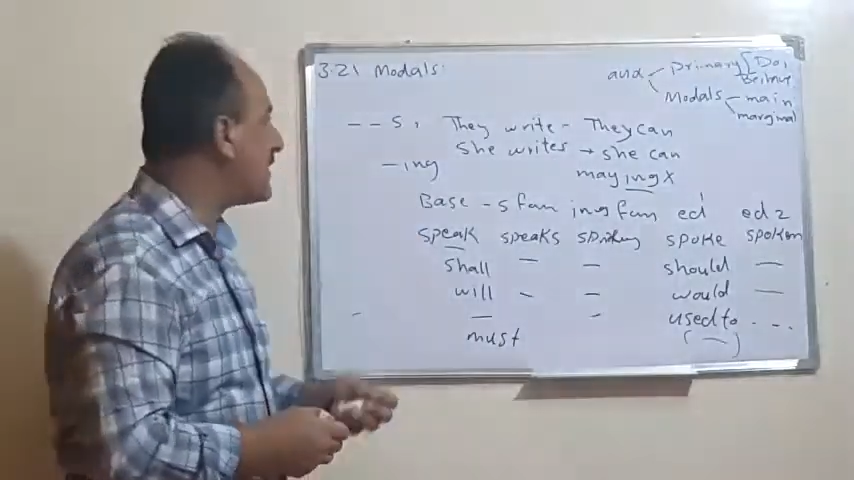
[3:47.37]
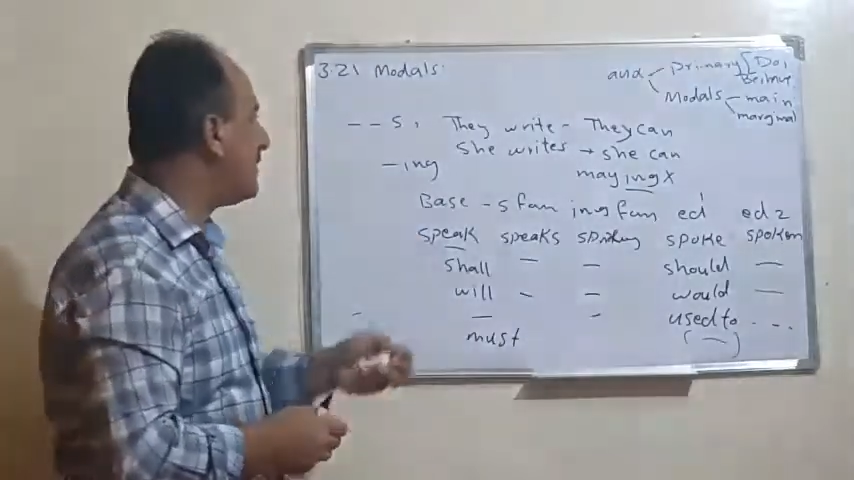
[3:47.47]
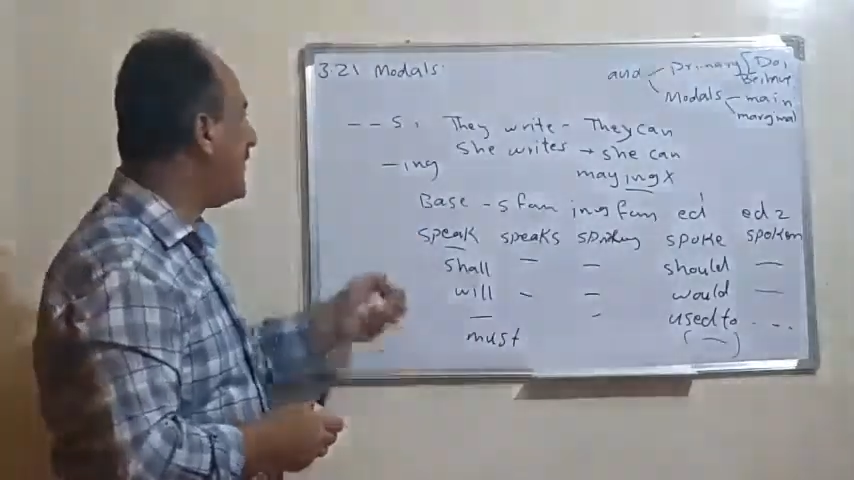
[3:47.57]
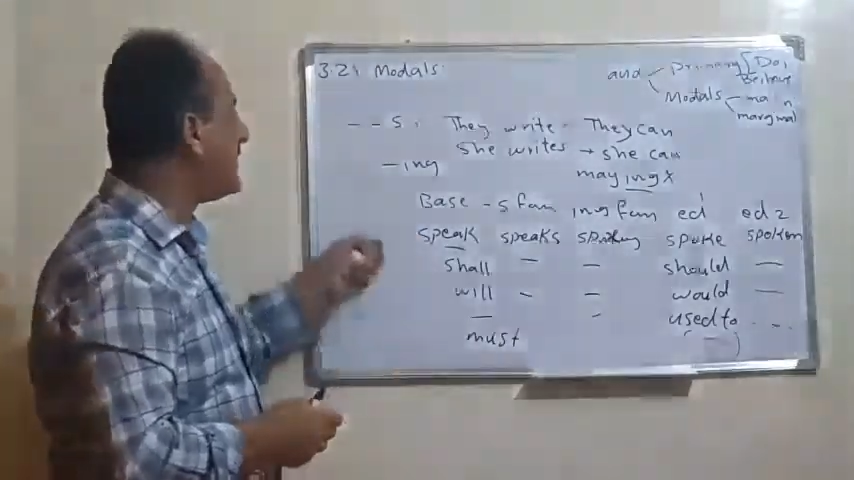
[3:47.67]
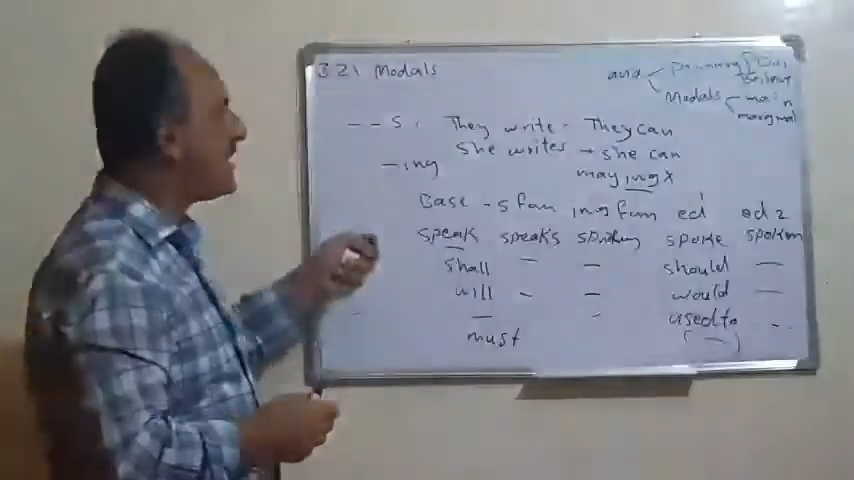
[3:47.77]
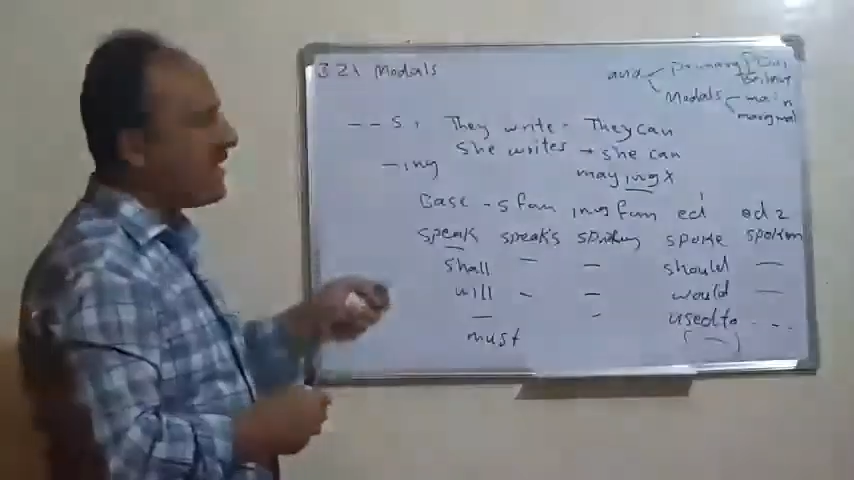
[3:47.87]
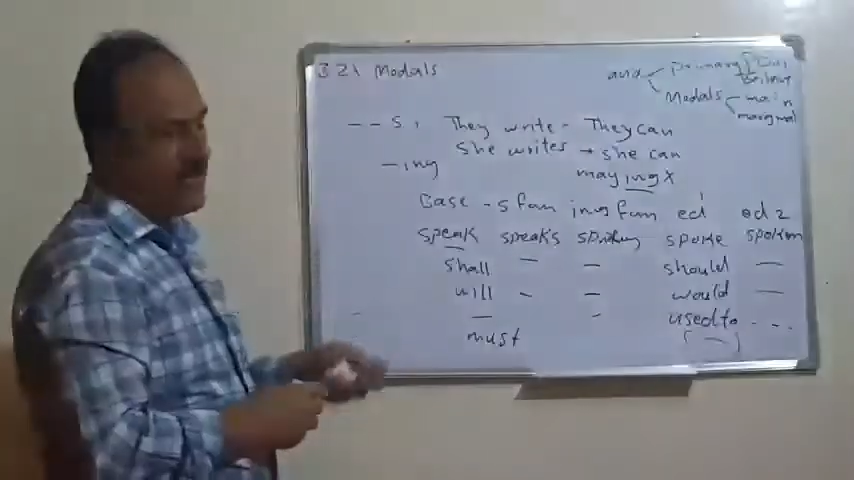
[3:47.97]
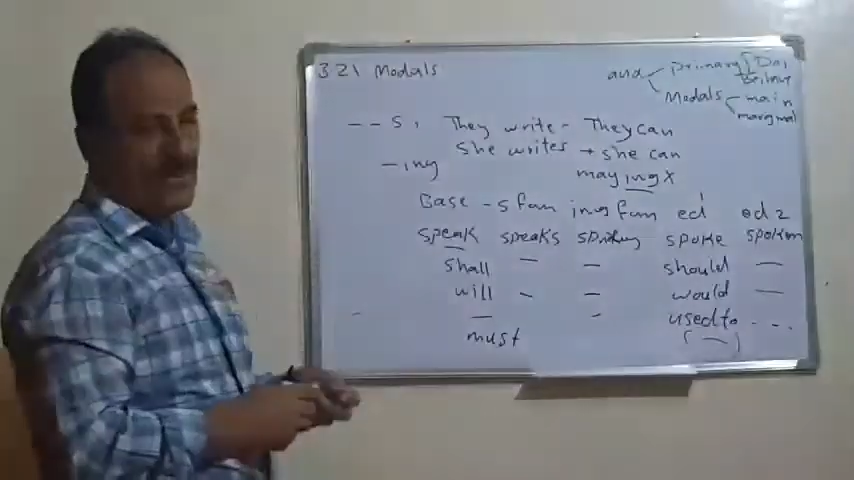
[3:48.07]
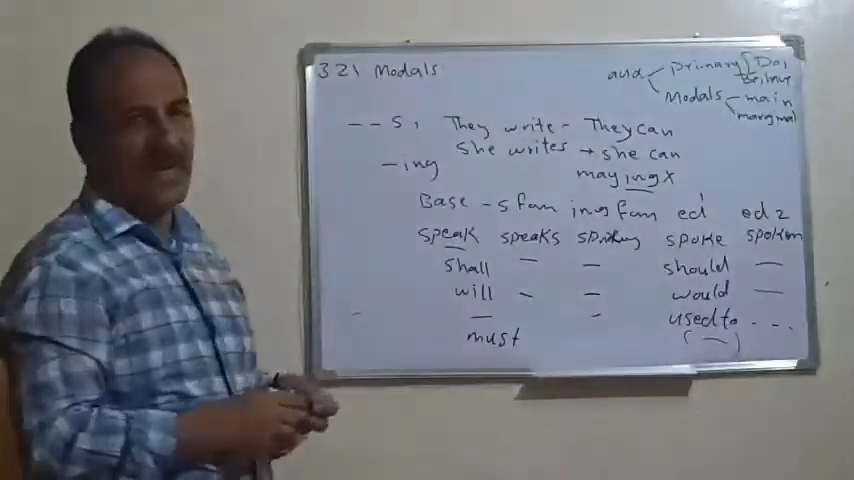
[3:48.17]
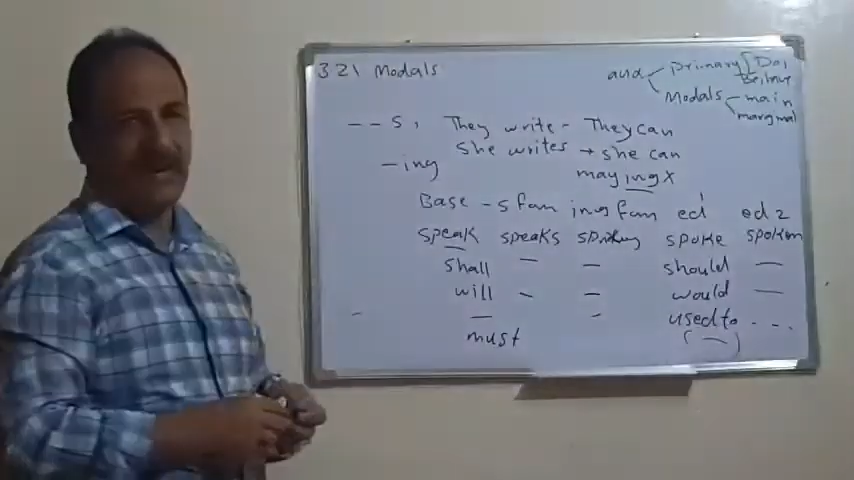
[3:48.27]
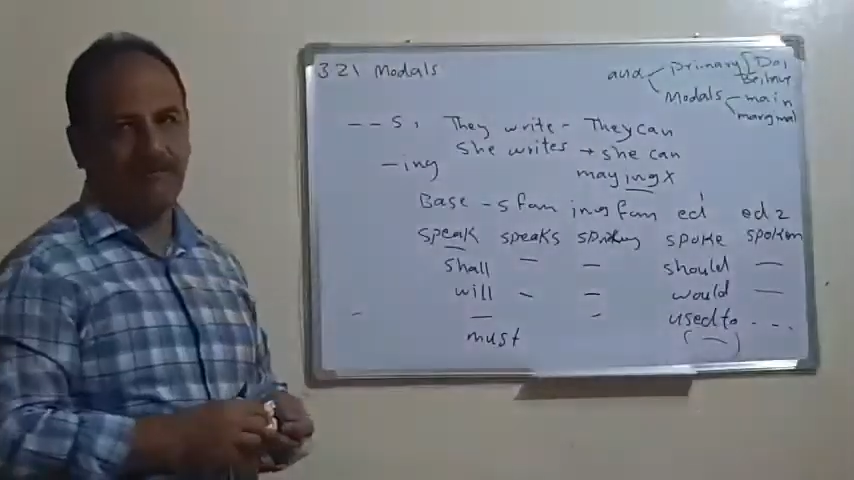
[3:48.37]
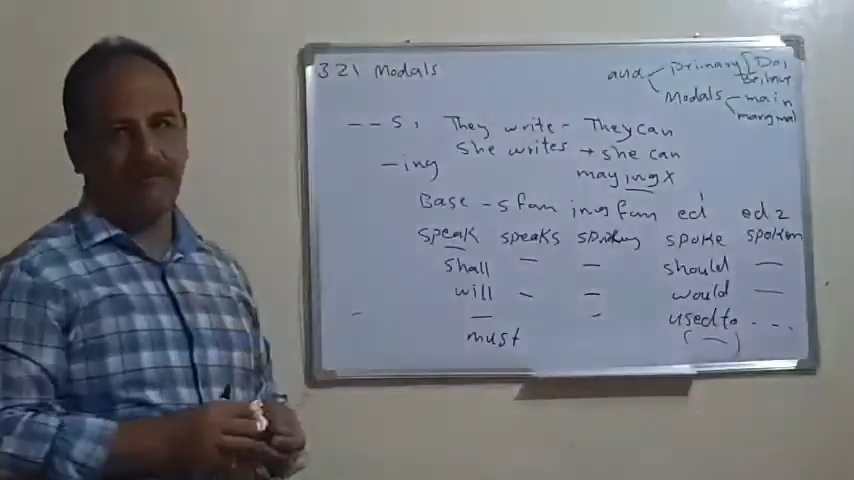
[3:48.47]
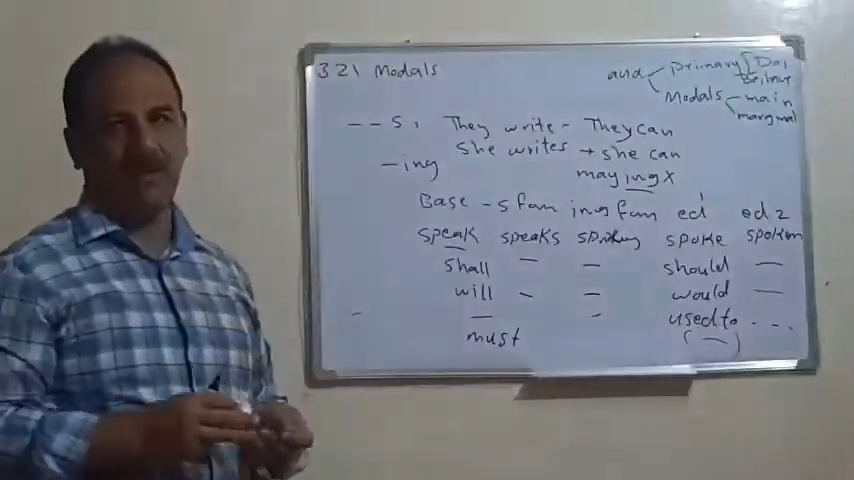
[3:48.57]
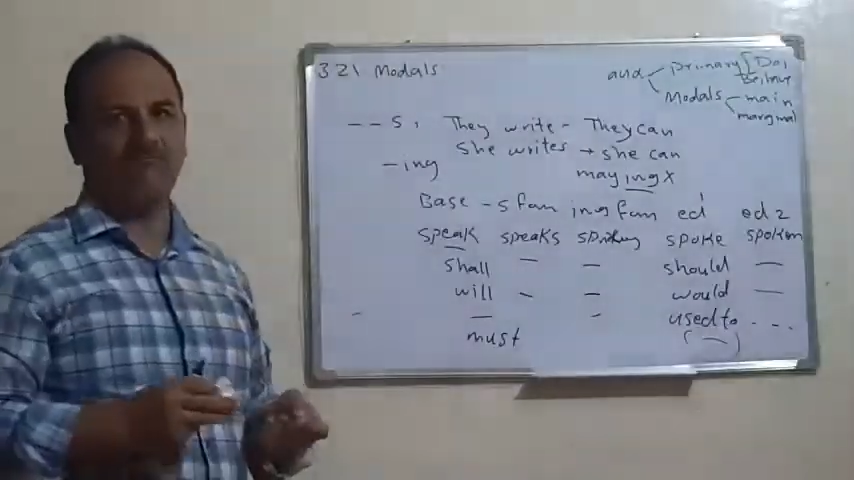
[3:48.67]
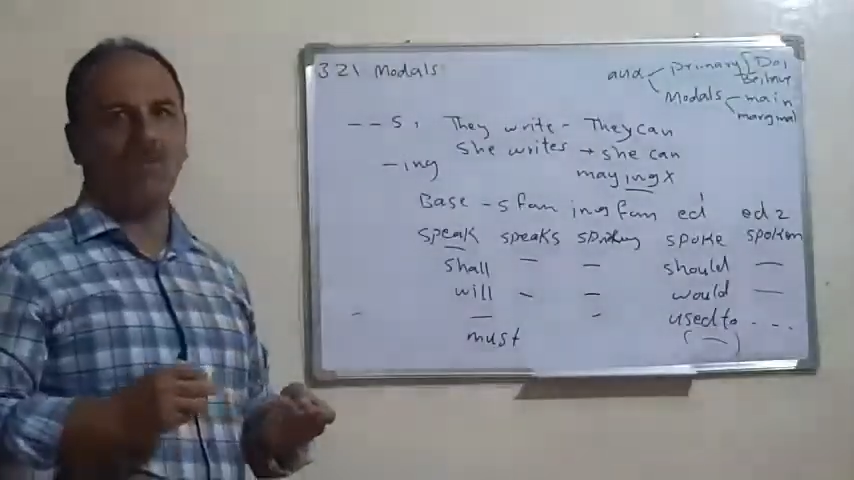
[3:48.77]
Means they have
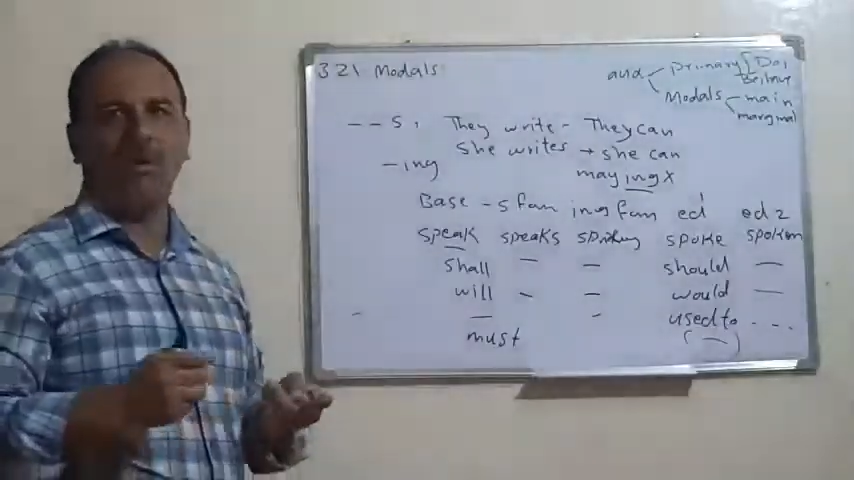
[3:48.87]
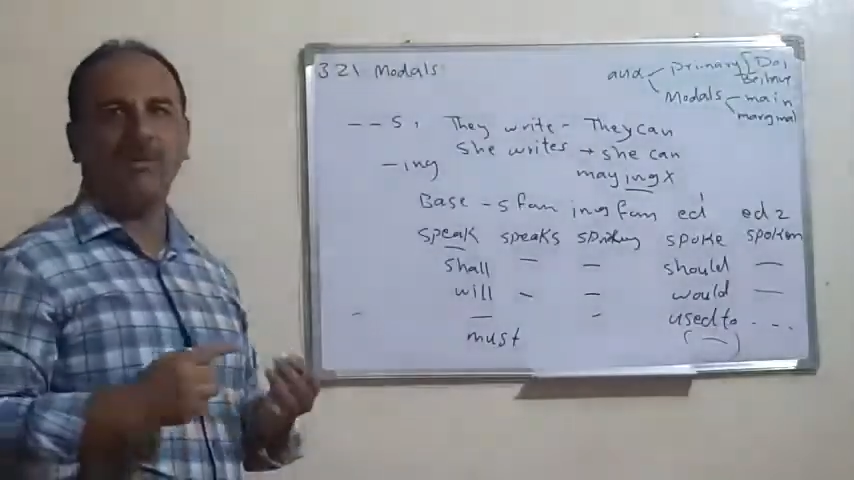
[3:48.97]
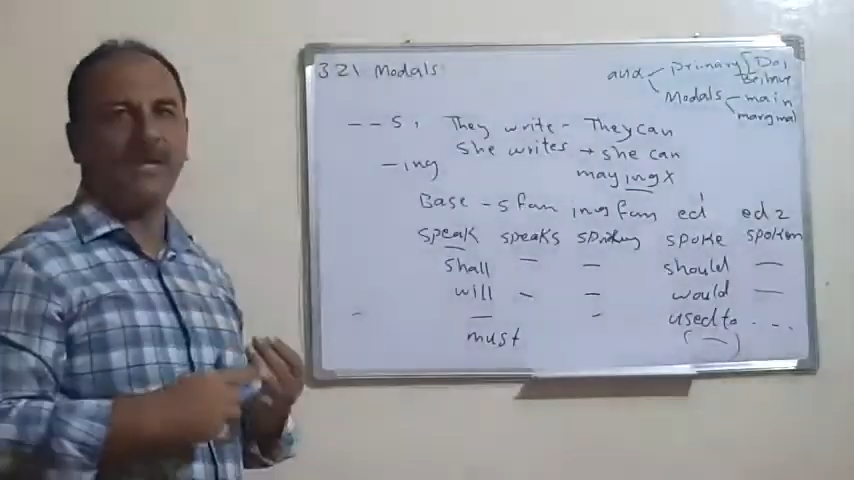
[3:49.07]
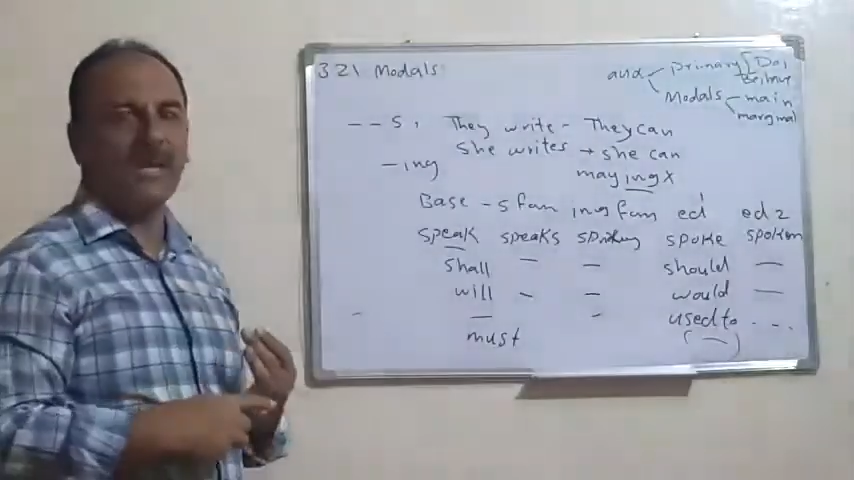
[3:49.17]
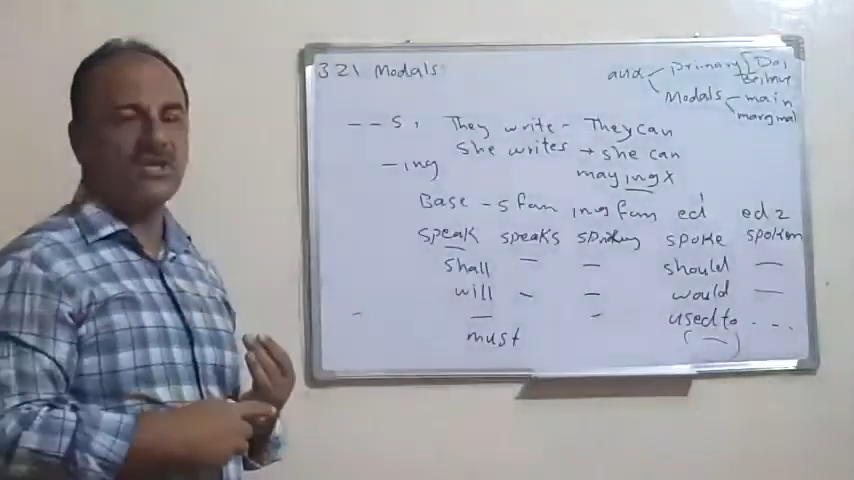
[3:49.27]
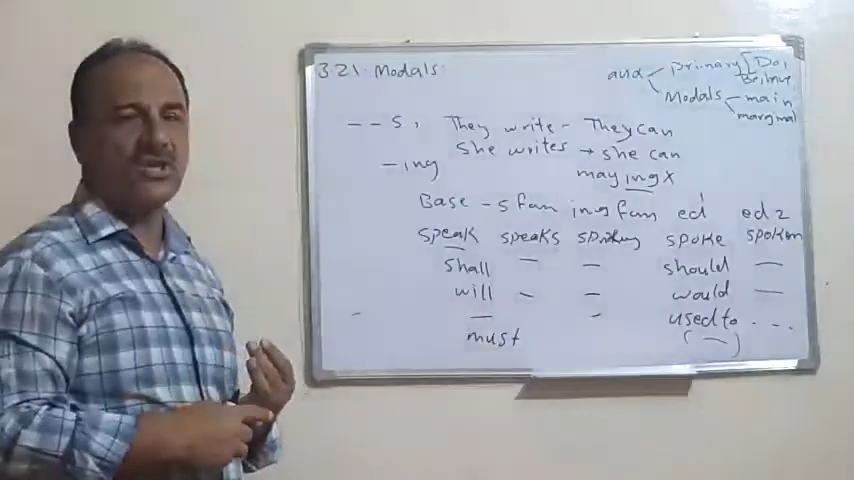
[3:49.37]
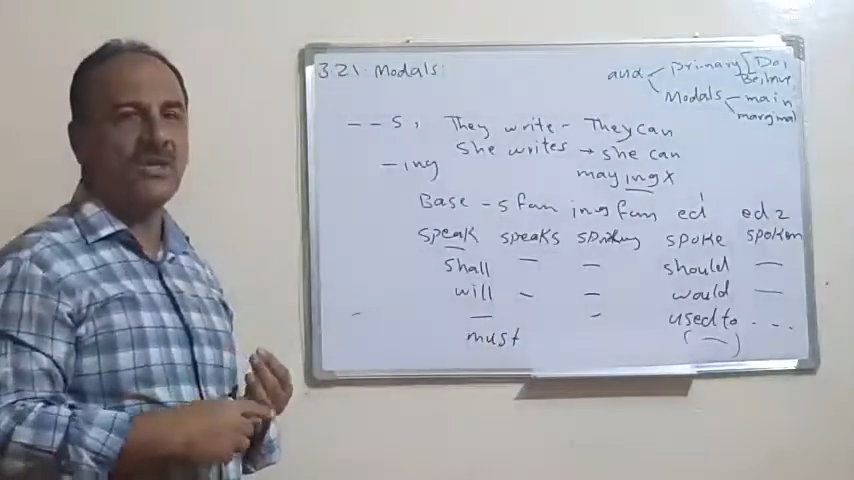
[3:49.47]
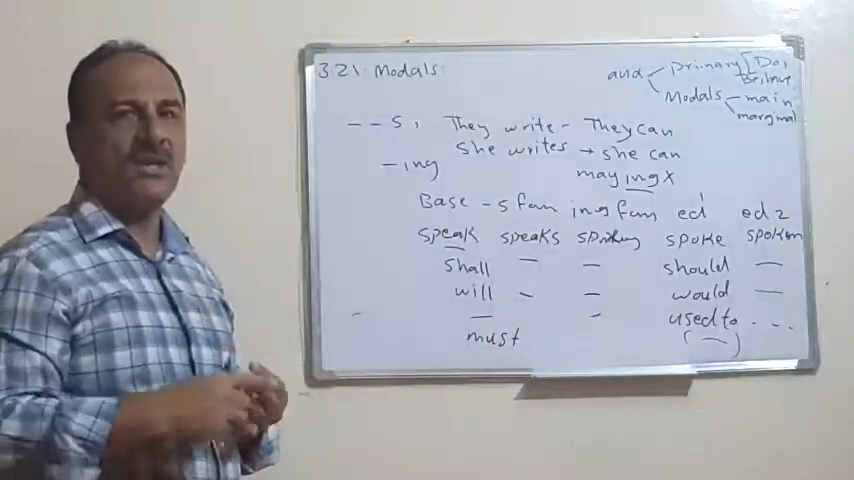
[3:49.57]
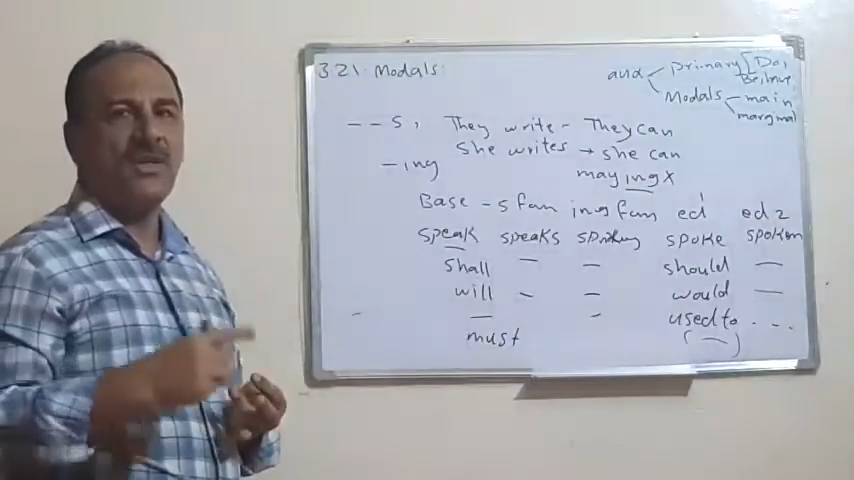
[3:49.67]
obligation,